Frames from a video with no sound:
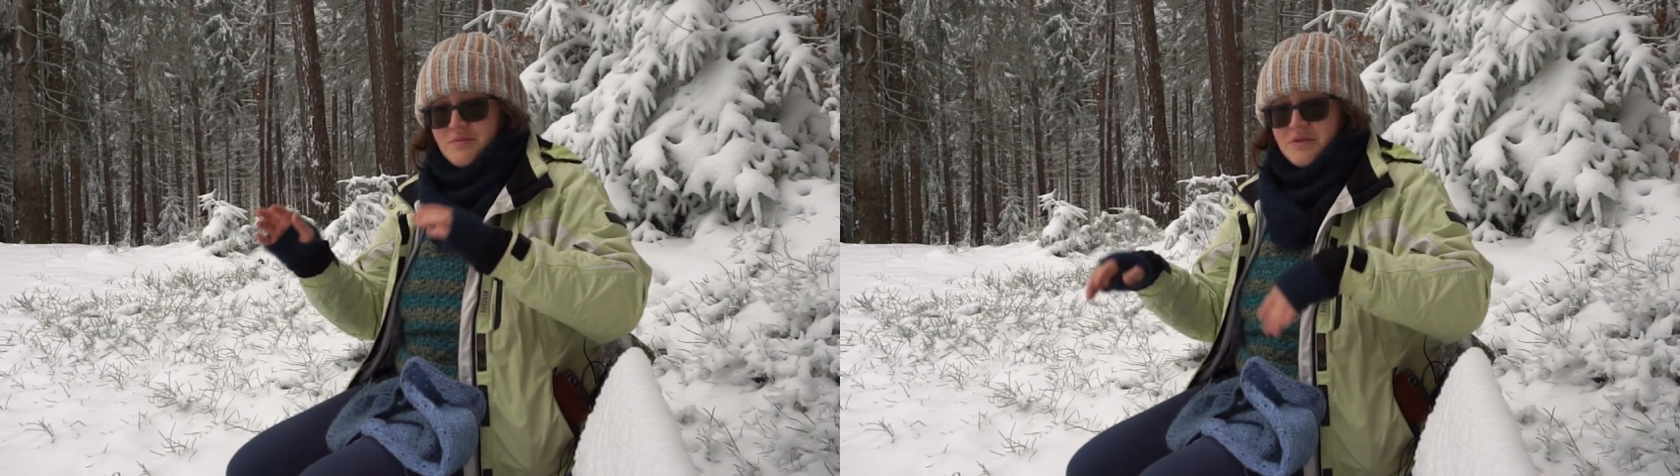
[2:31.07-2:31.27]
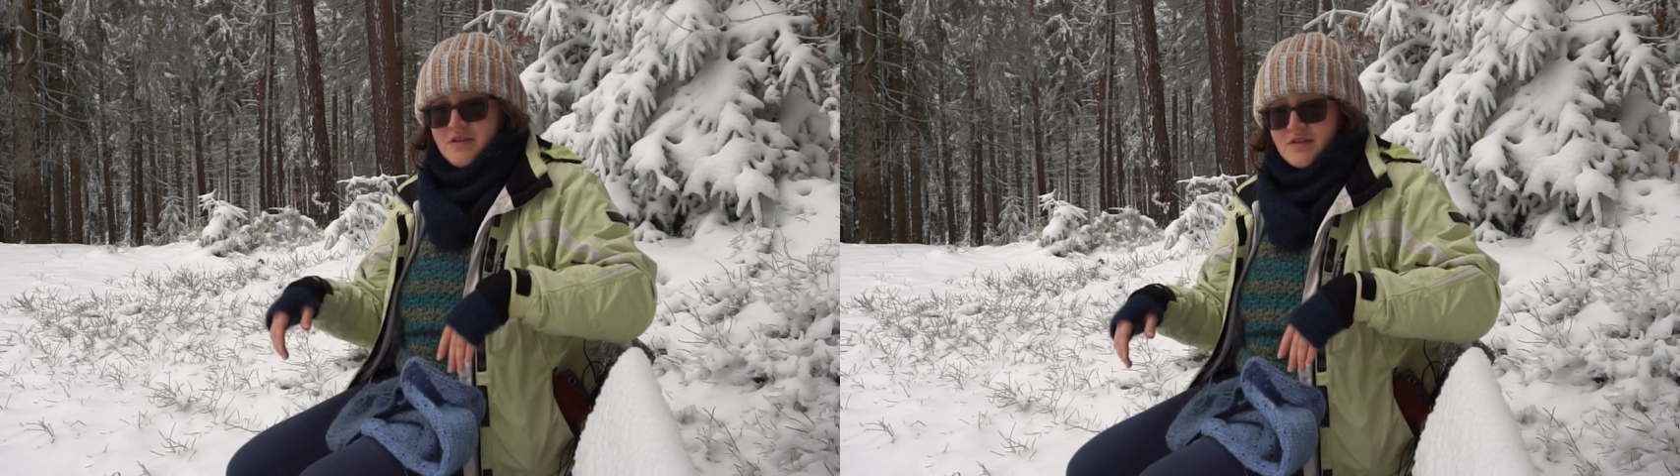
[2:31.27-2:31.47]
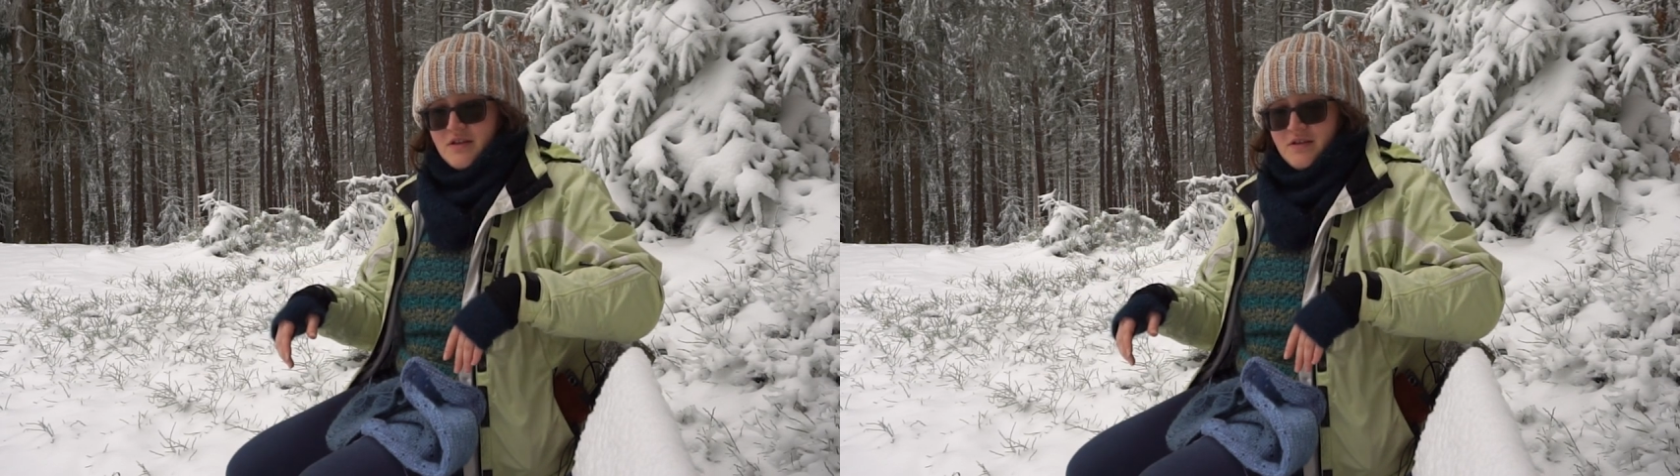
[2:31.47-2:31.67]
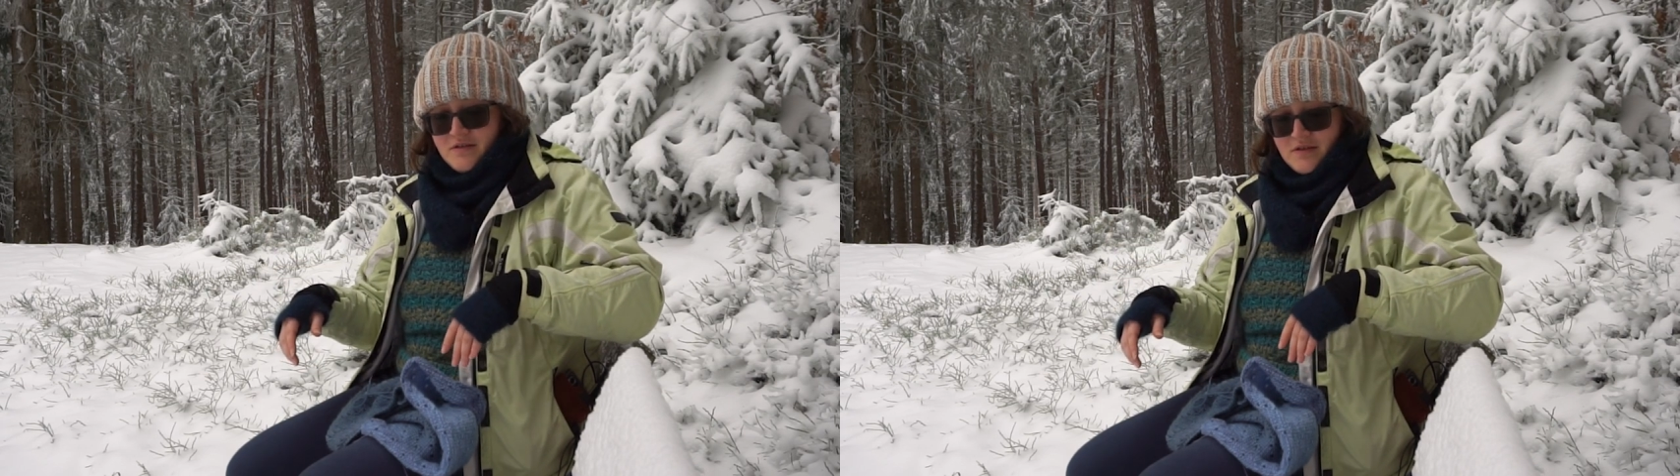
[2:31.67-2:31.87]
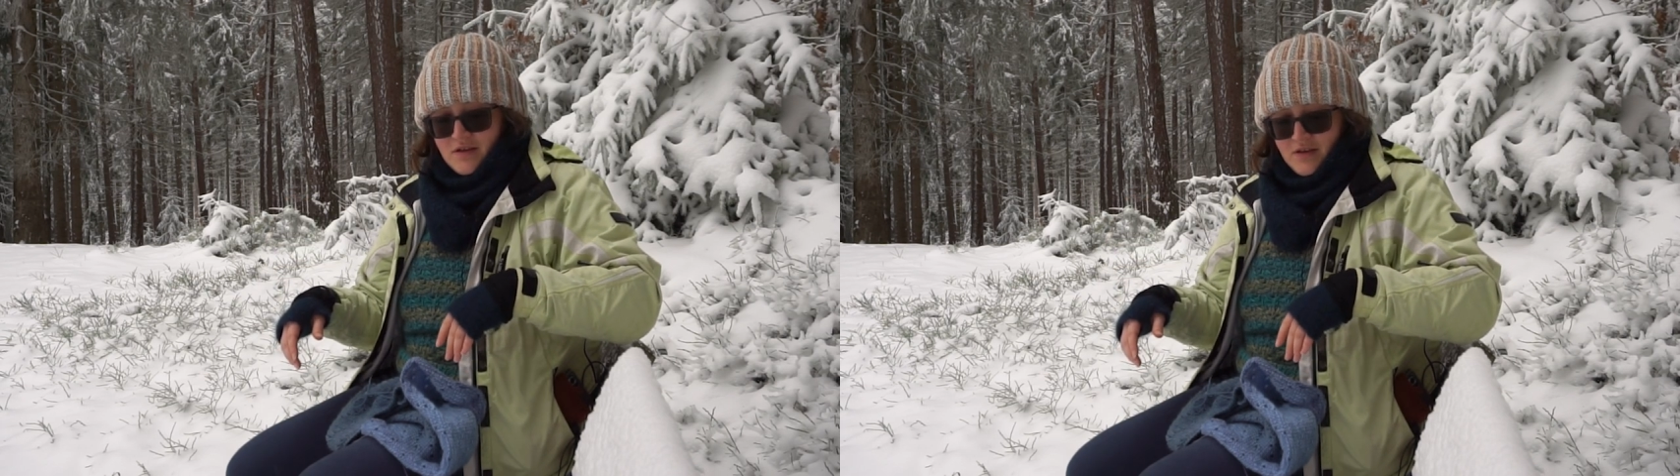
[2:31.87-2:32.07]
immediately,
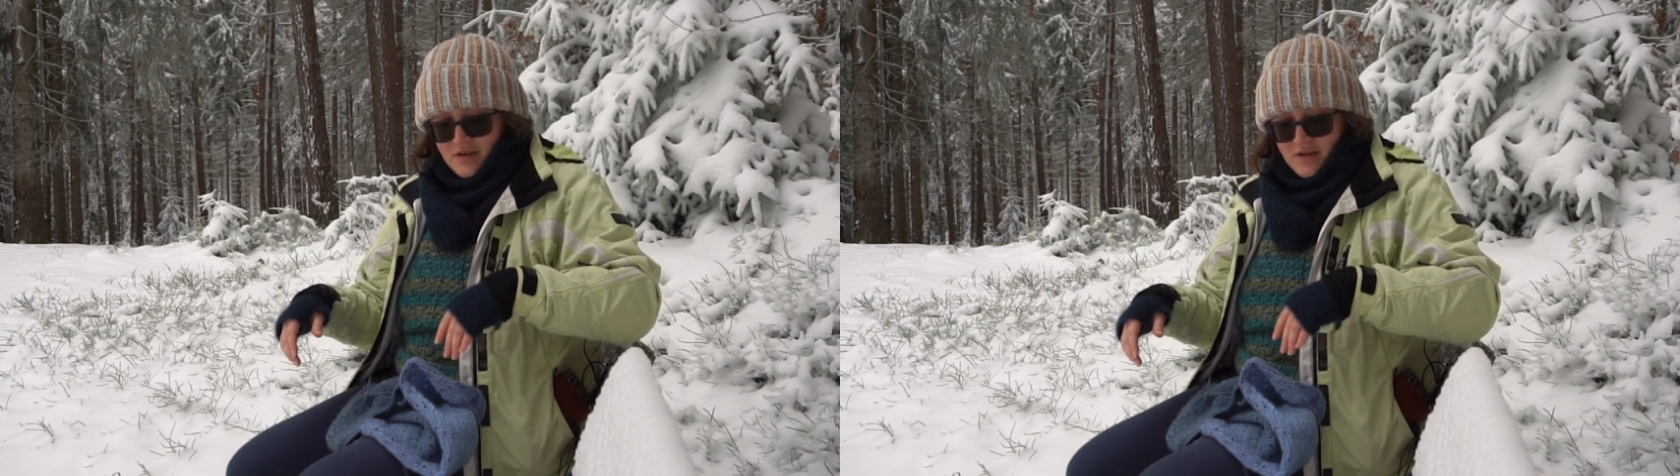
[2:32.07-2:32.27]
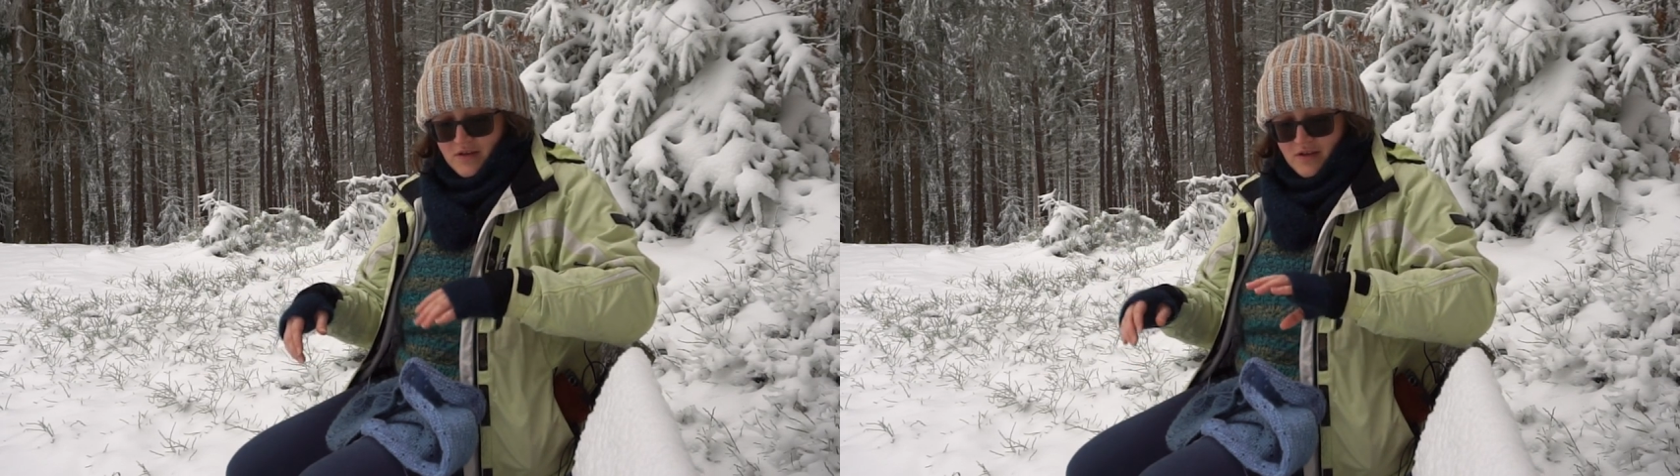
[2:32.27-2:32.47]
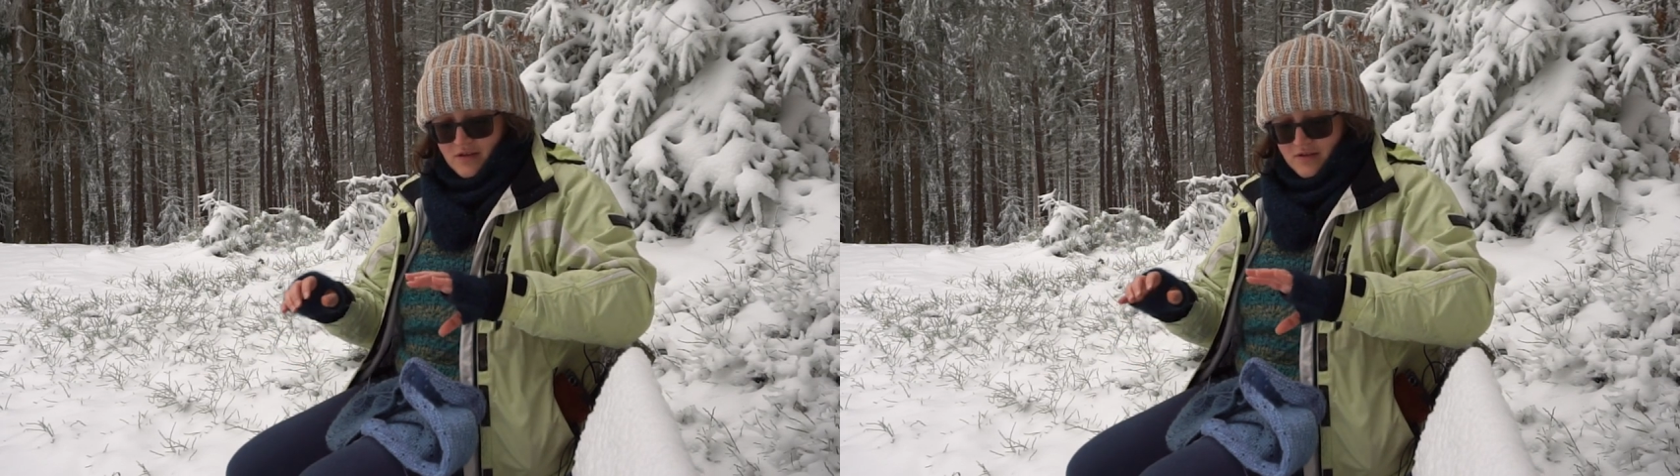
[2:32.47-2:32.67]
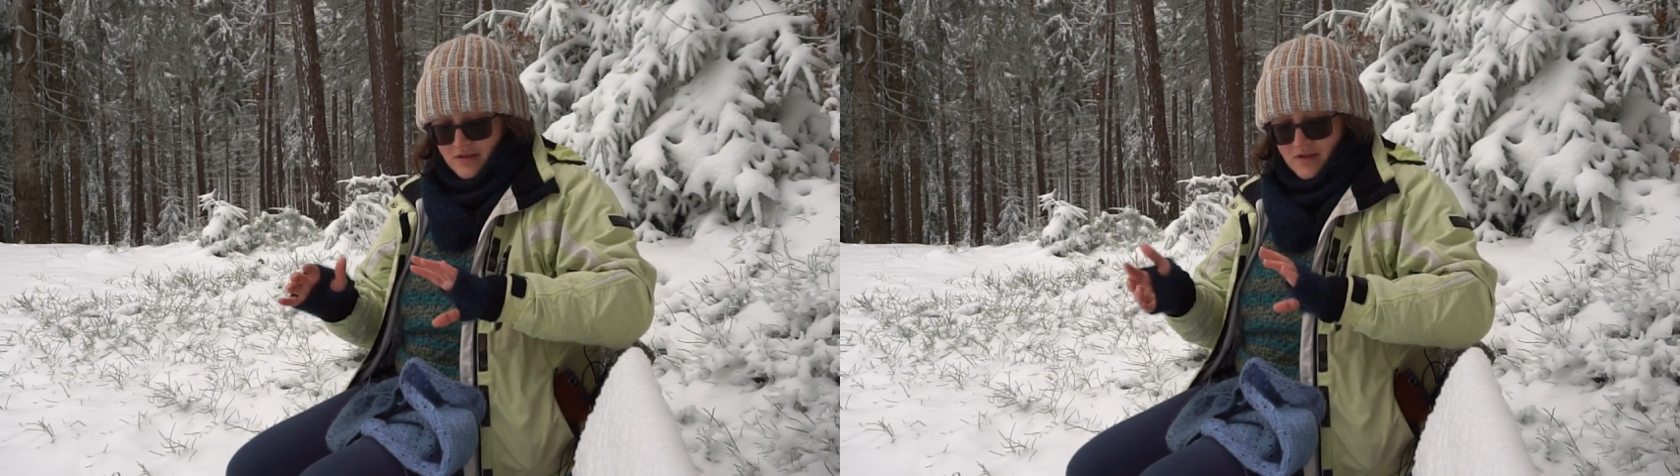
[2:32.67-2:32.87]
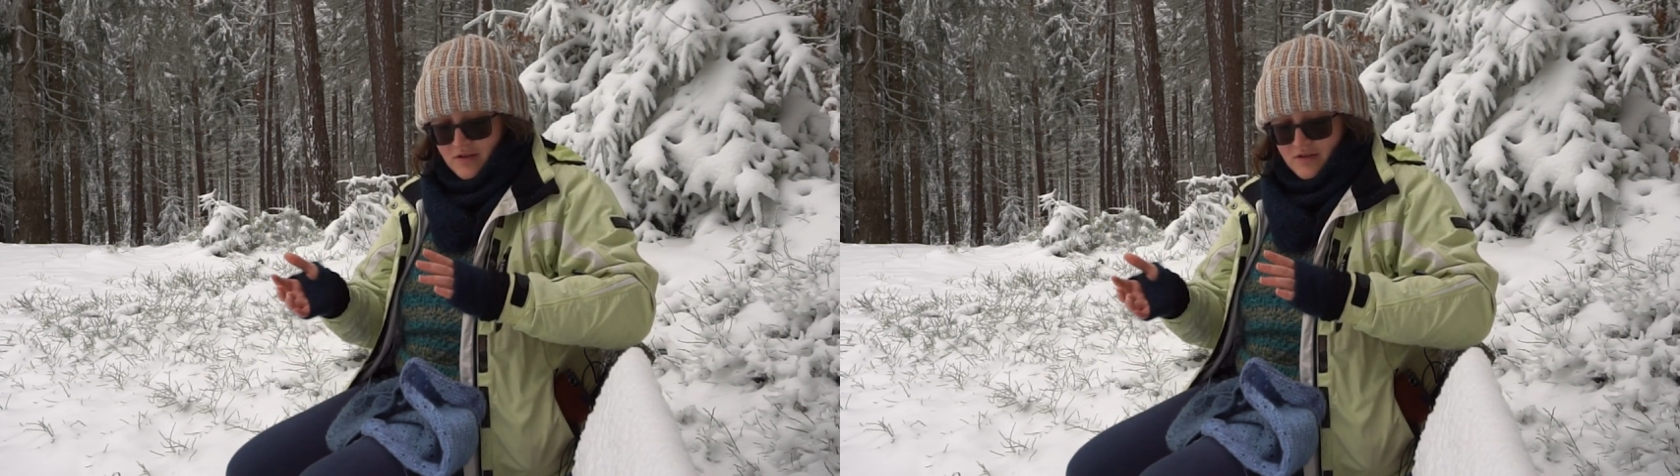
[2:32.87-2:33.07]
and